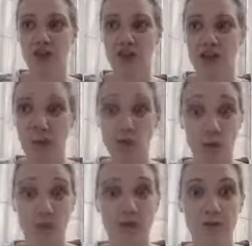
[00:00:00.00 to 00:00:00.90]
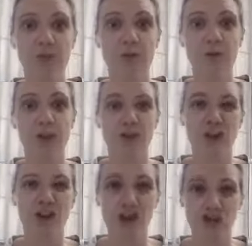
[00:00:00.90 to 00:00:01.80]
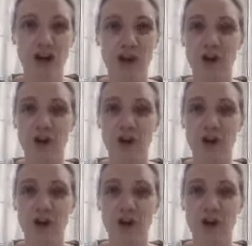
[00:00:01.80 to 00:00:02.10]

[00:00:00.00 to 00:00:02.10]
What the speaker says: He was one of the first people to note and to write